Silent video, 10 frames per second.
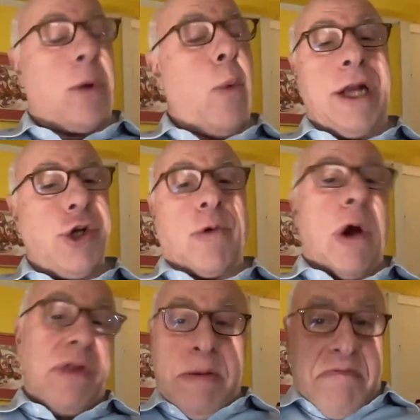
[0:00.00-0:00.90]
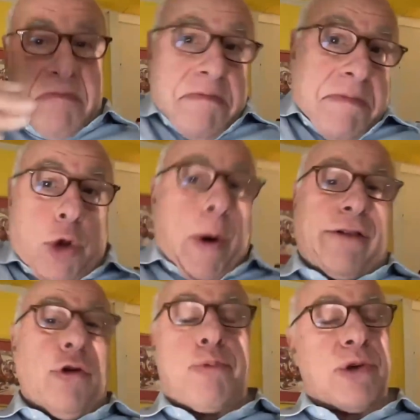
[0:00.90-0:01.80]
wage growth, you're
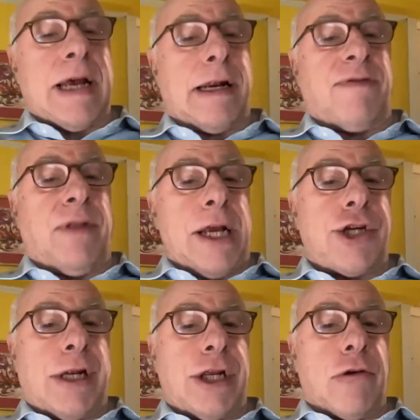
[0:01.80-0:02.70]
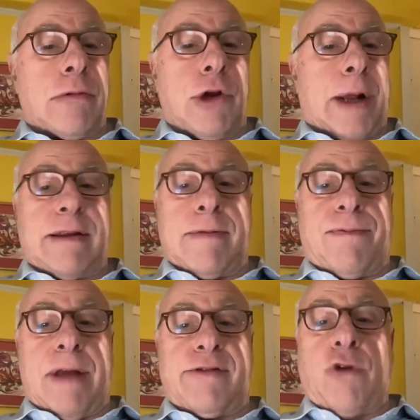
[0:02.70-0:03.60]
at 2% inflation, you're at the
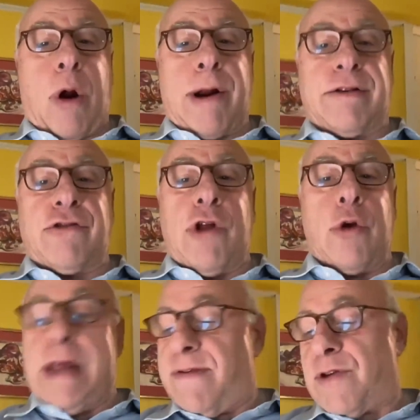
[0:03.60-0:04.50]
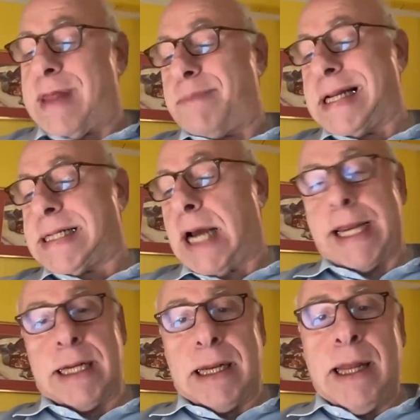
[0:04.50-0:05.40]
Fed's target. There's no need for them to
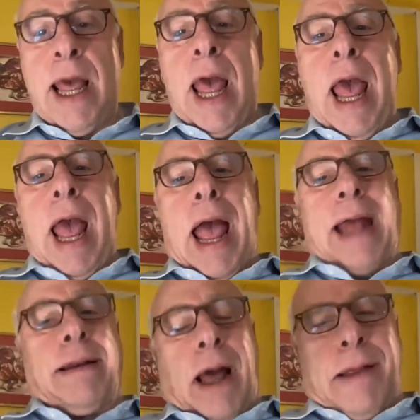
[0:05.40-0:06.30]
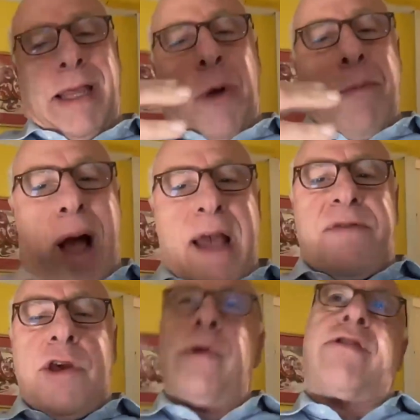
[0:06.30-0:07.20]
tighten. And my
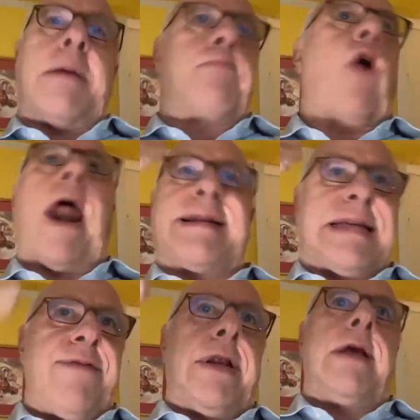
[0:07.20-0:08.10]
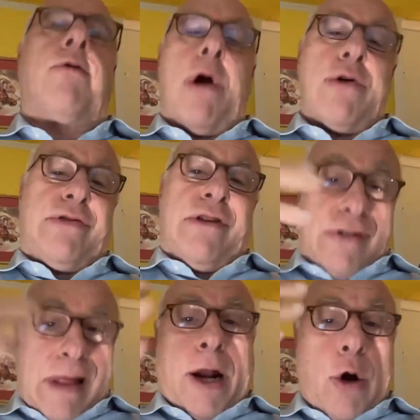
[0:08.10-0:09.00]
view is that productivity growth does
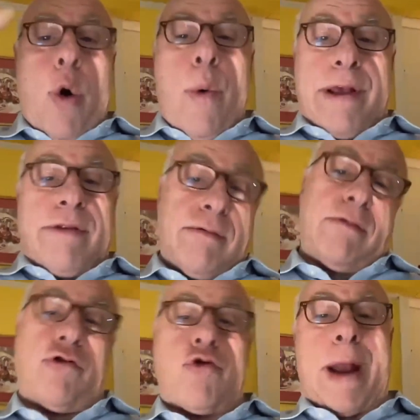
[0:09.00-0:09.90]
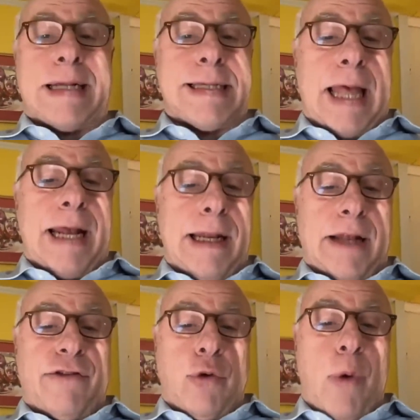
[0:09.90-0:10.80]
not always translate
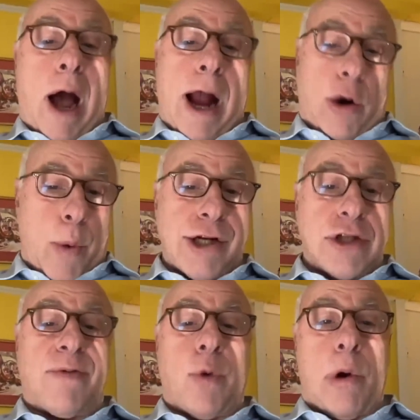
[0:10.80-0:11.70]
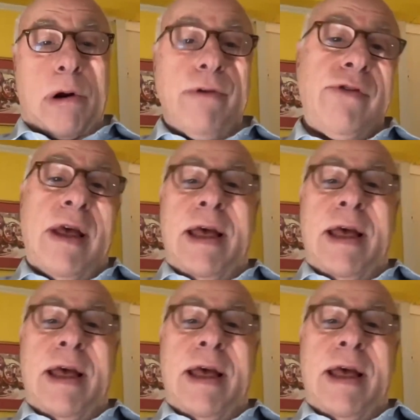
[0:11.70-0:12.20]
into higher wages for workers.